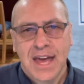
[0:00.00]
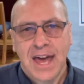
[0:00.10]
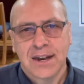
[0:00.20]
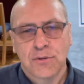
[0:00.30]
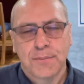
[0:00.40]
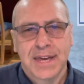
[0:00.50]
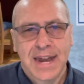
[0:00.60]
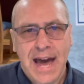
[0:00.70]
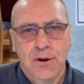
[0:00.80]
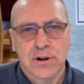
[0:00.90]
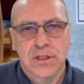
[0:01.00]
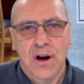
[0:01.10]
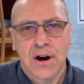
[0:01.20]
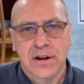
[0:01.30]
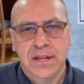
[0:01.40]
And it'll be an hour
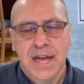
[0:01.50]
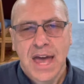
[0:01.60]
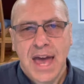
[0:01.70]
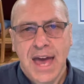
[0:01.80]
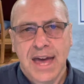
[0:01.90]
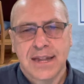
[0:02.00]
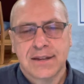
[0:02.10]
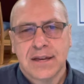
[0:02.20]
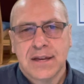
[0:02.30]
long. And